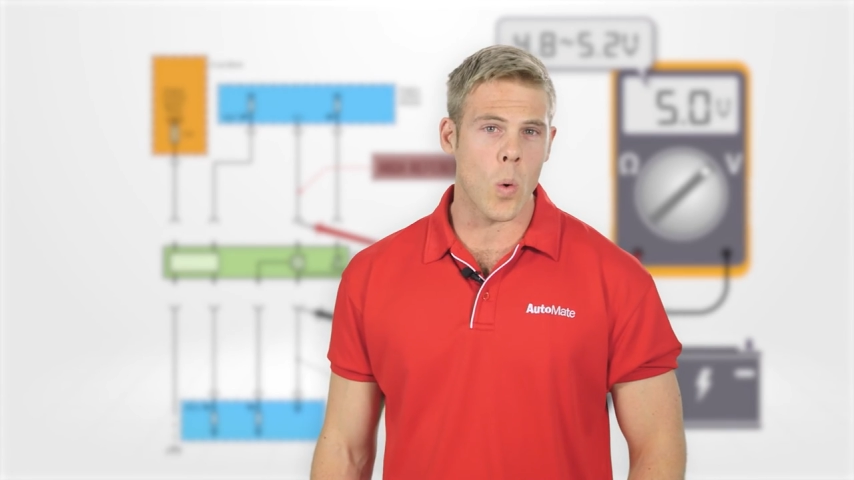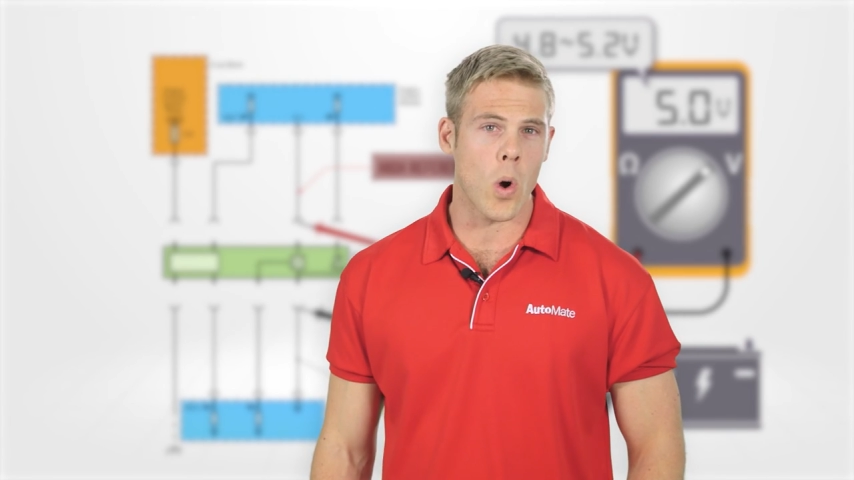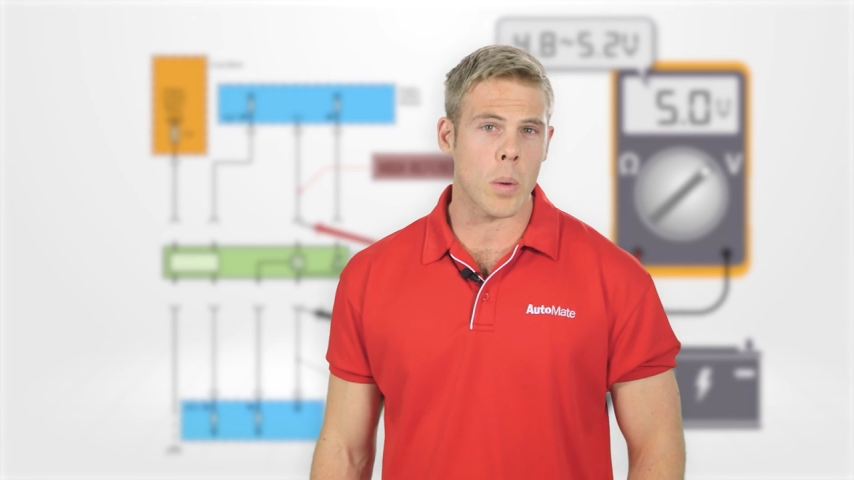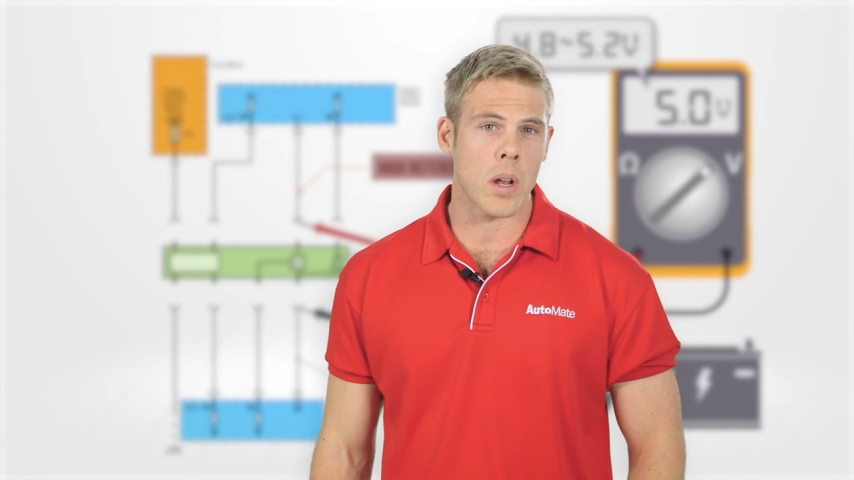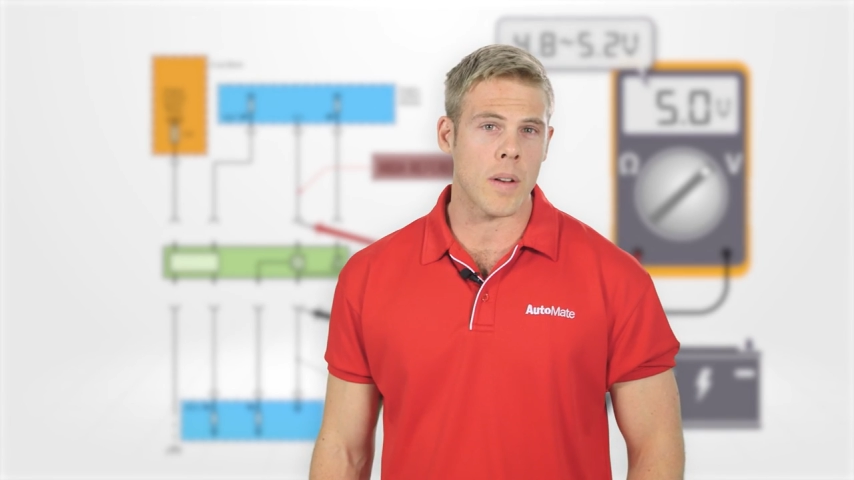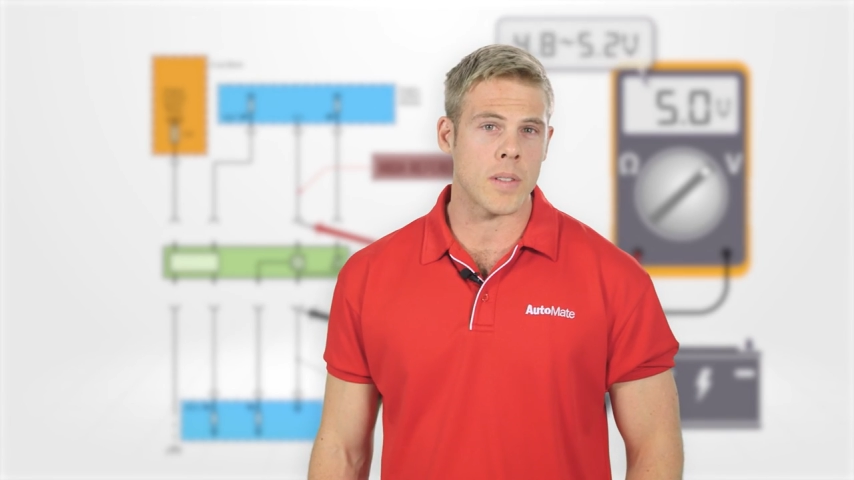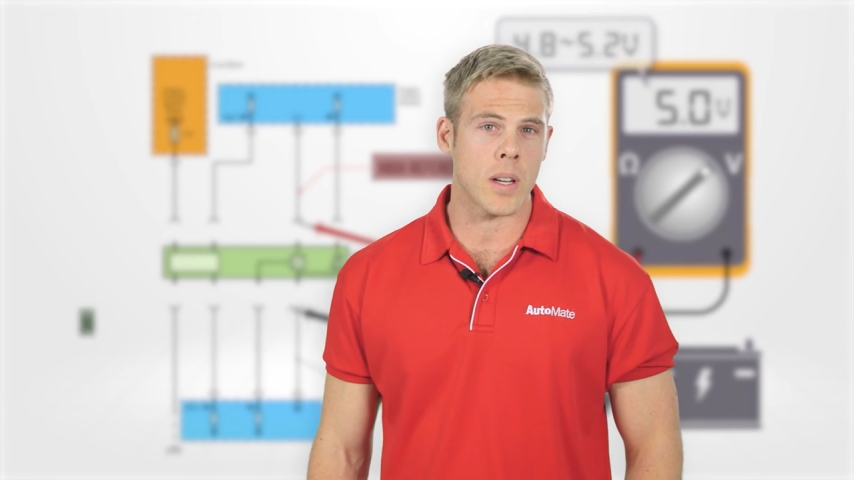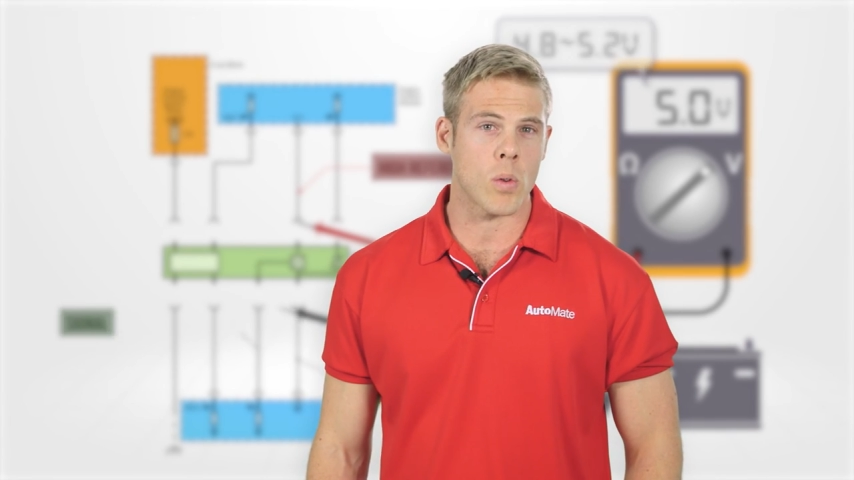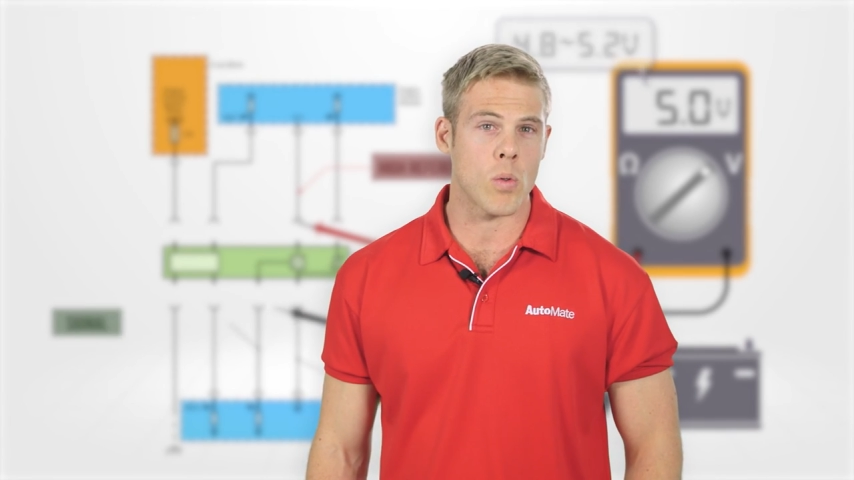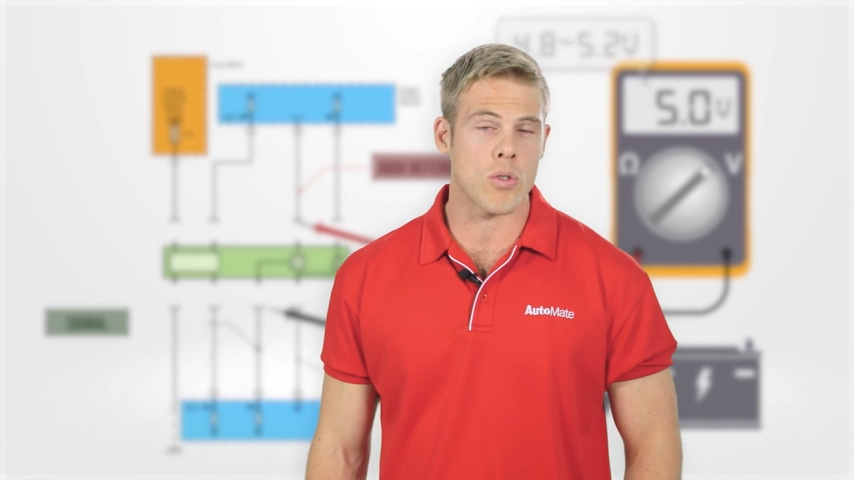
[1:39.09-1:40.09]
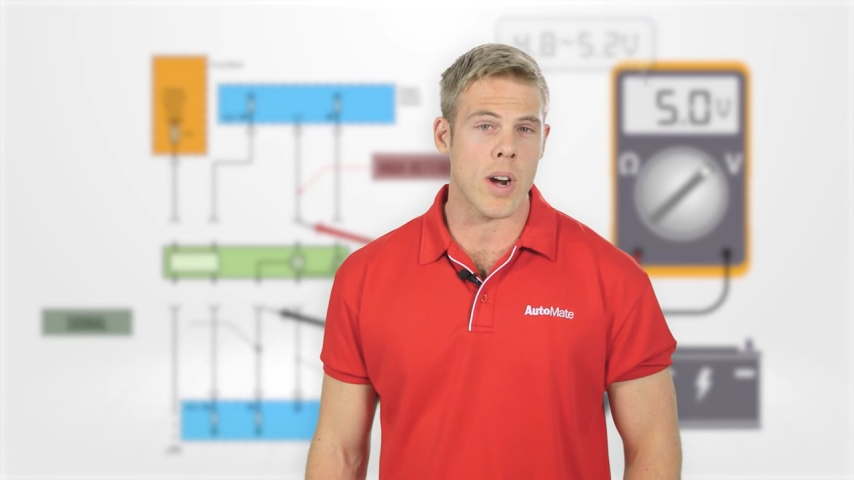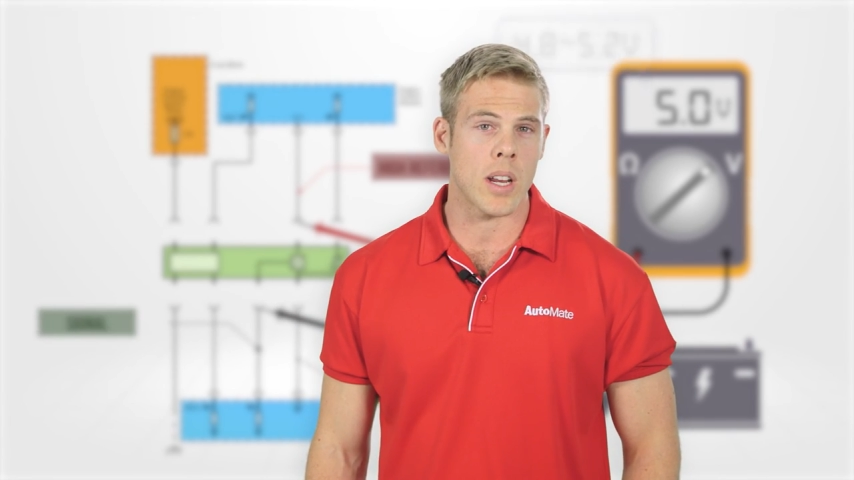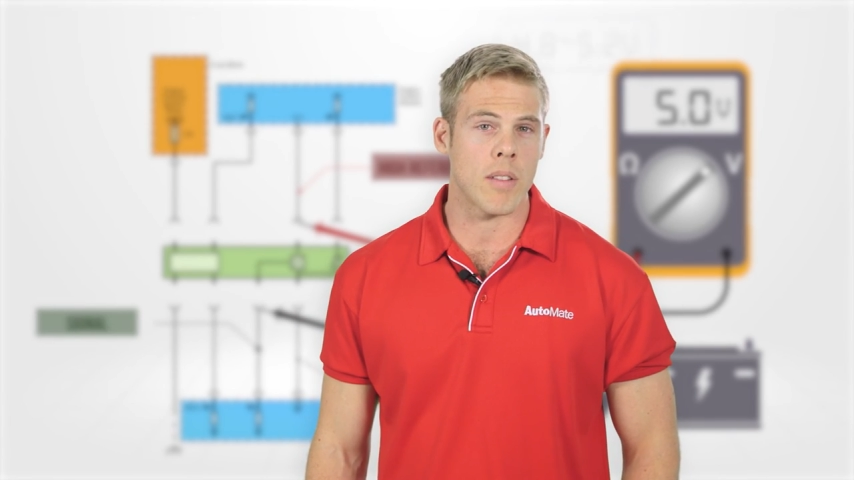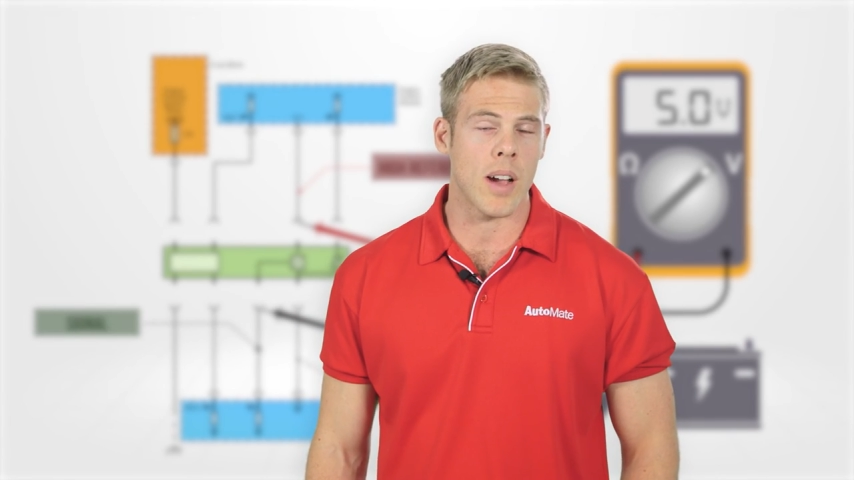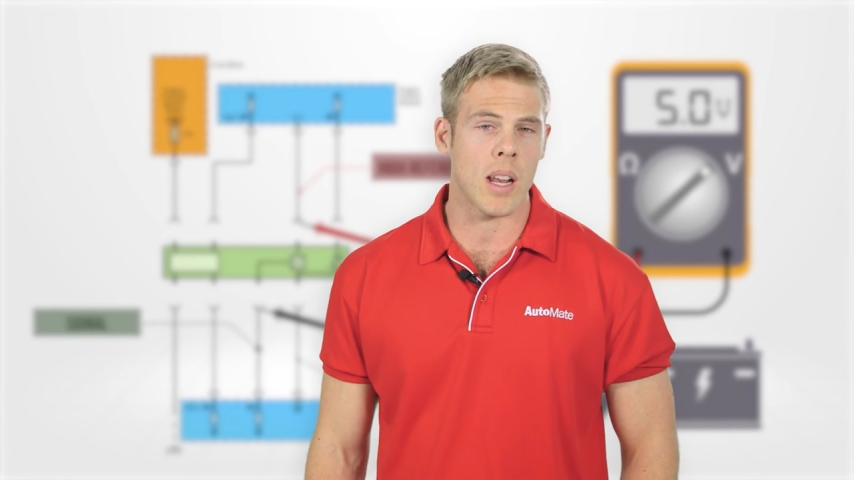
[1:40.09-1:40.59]
automotive technical
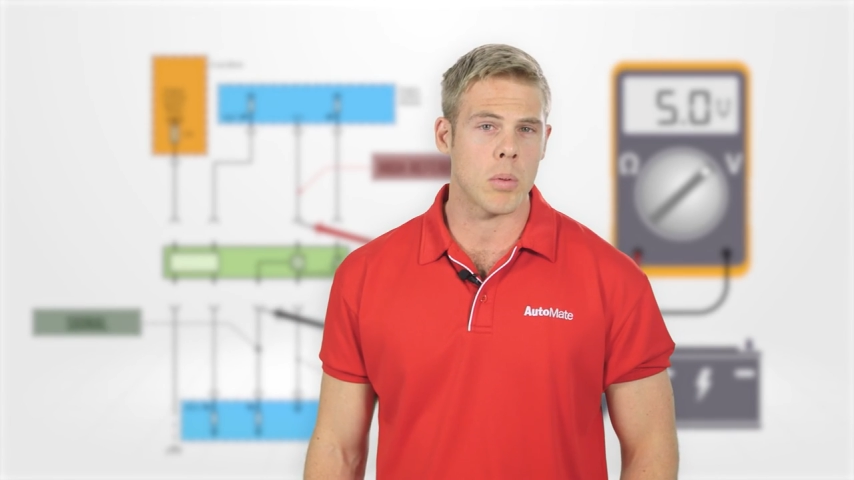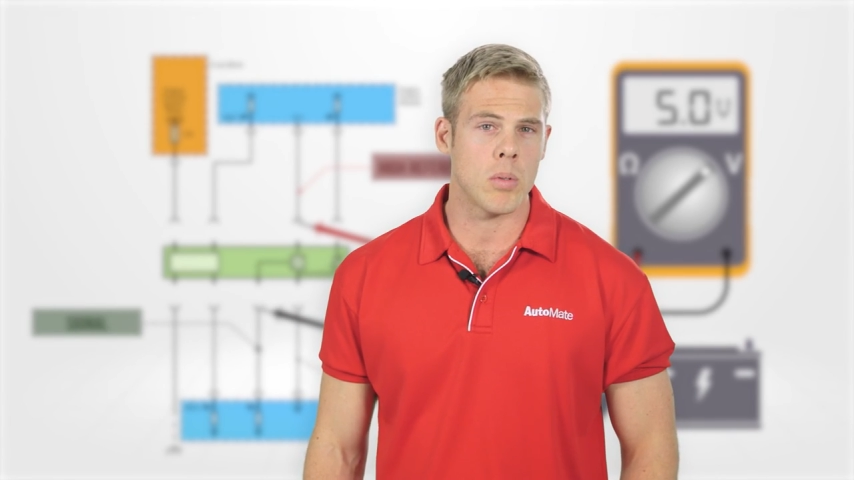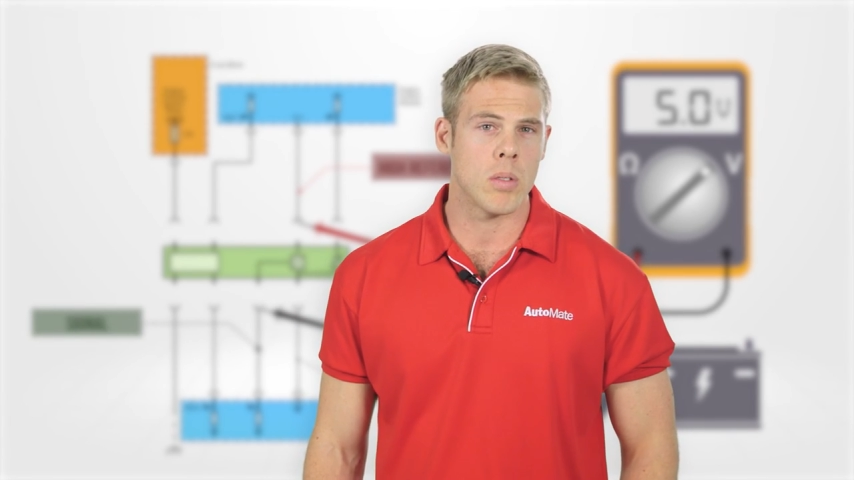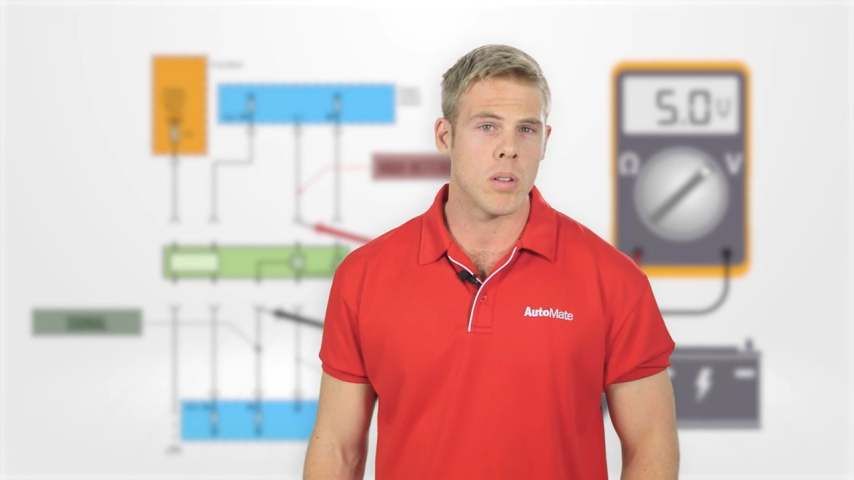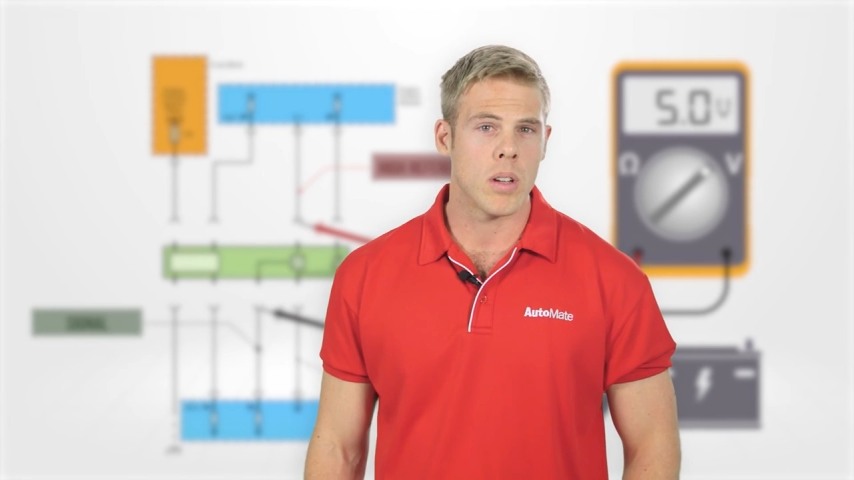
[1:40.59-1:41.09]
training available,